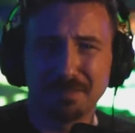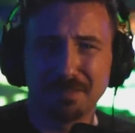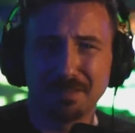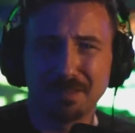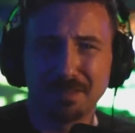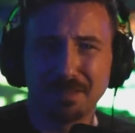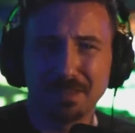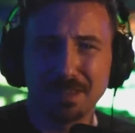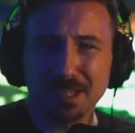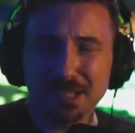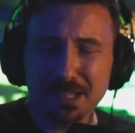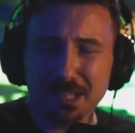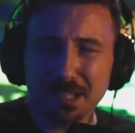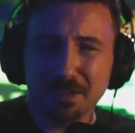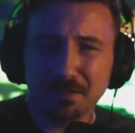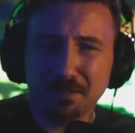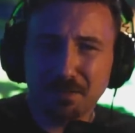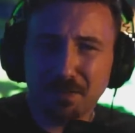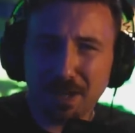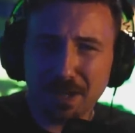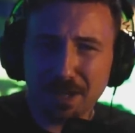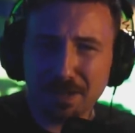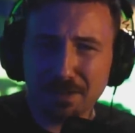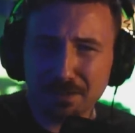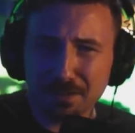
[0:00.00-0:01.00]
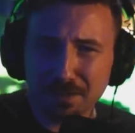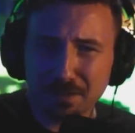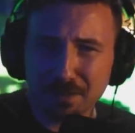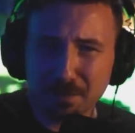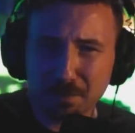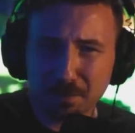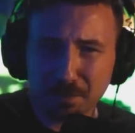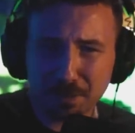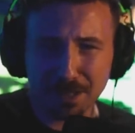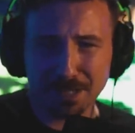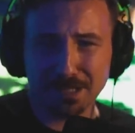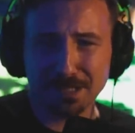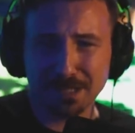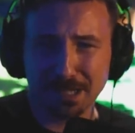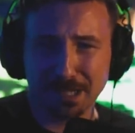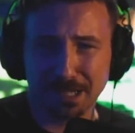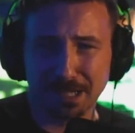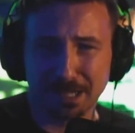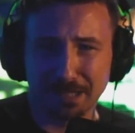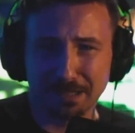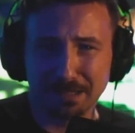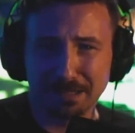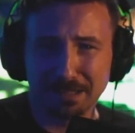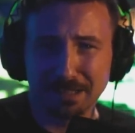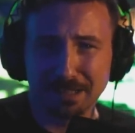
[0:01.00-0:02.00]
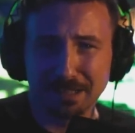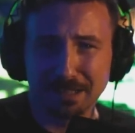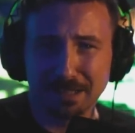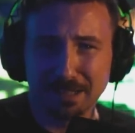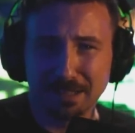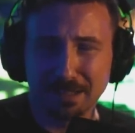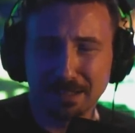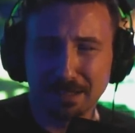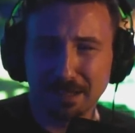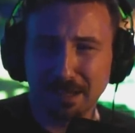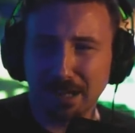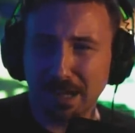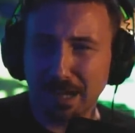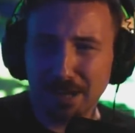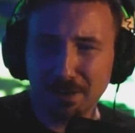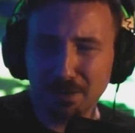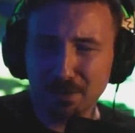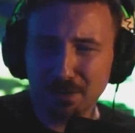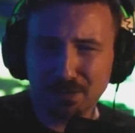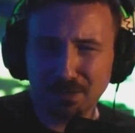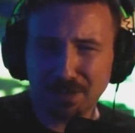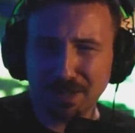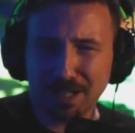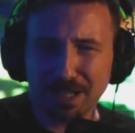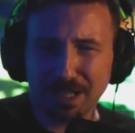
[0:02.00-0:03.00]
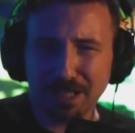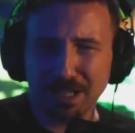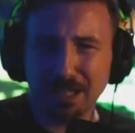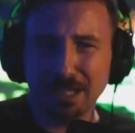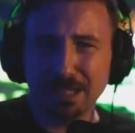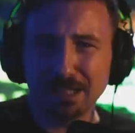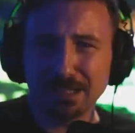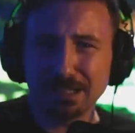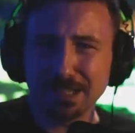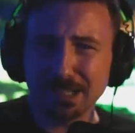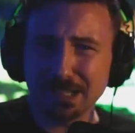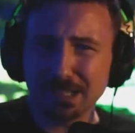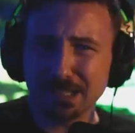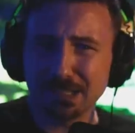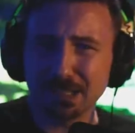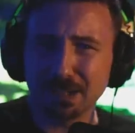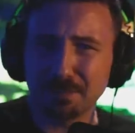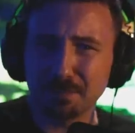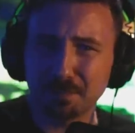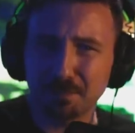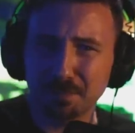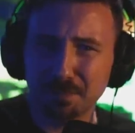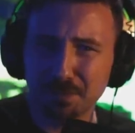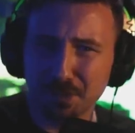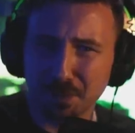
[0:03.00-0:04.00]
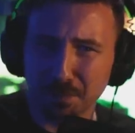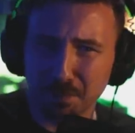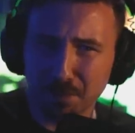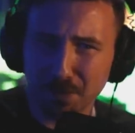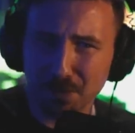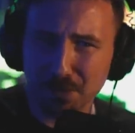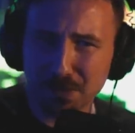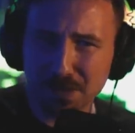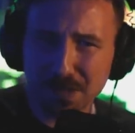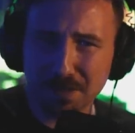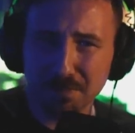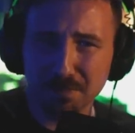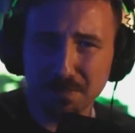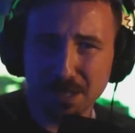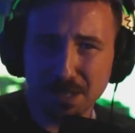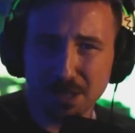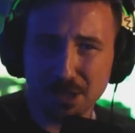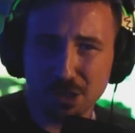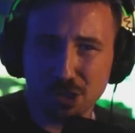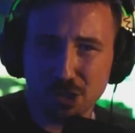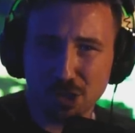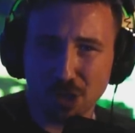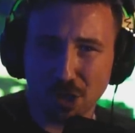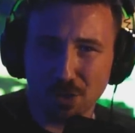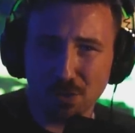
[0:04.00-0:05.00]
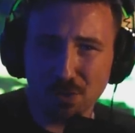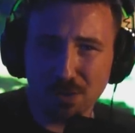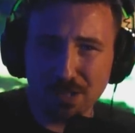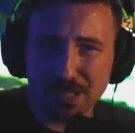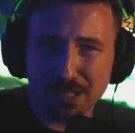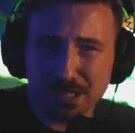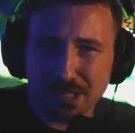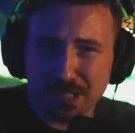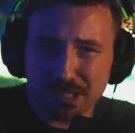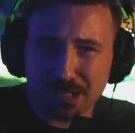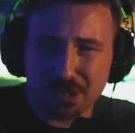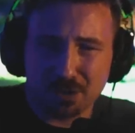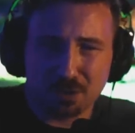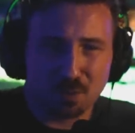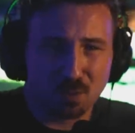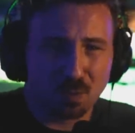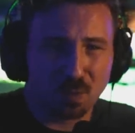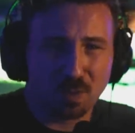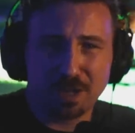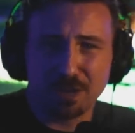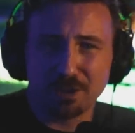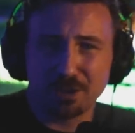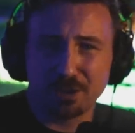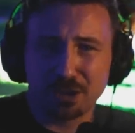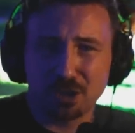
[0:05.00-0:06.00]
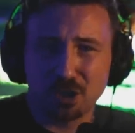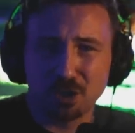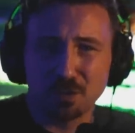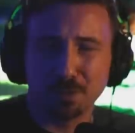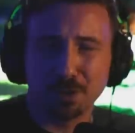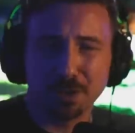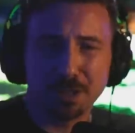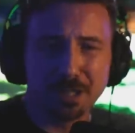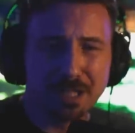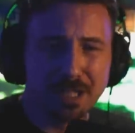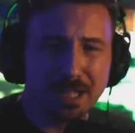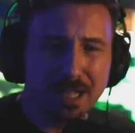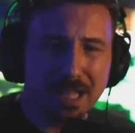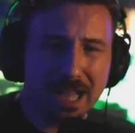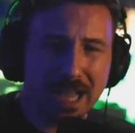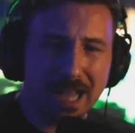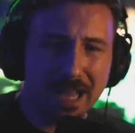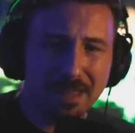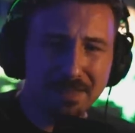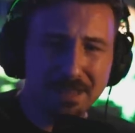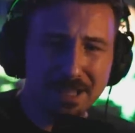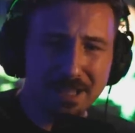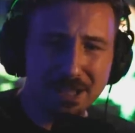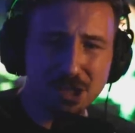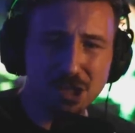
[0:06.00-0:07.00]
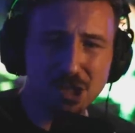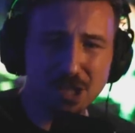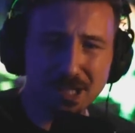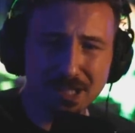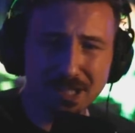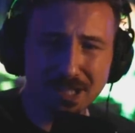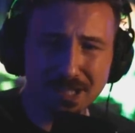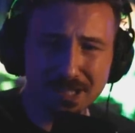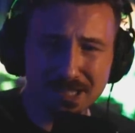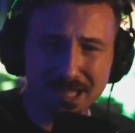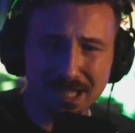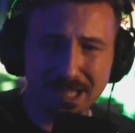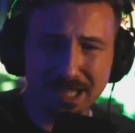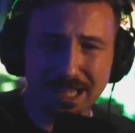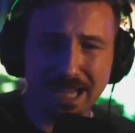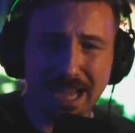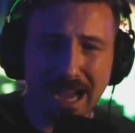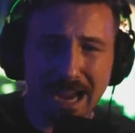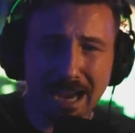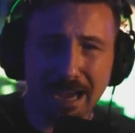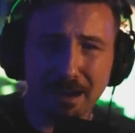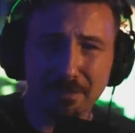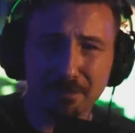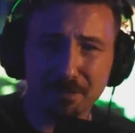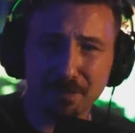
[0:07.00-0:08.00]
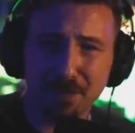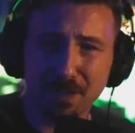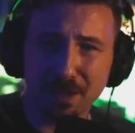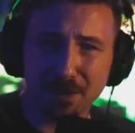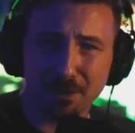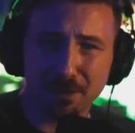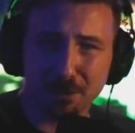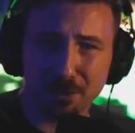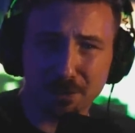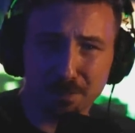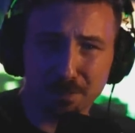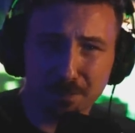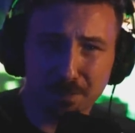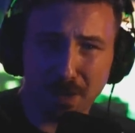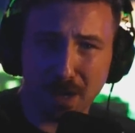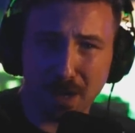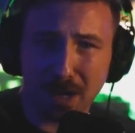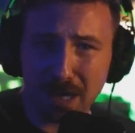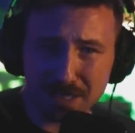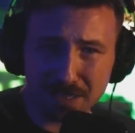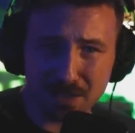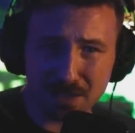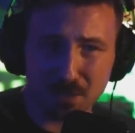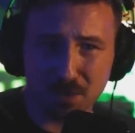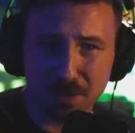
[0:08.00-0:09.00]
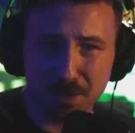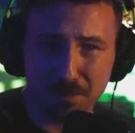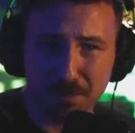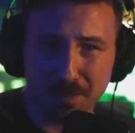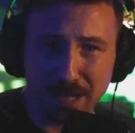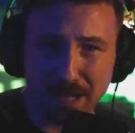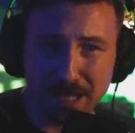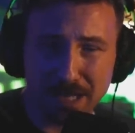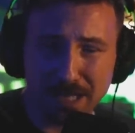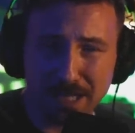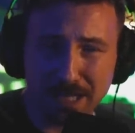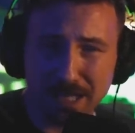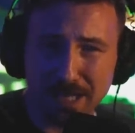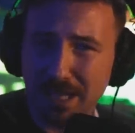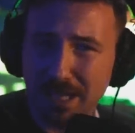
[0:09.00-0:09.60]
This is the vice president. I was like, is this some supposed to be a joke? Is this her weird humor? And then she does a gaff that her boss would make.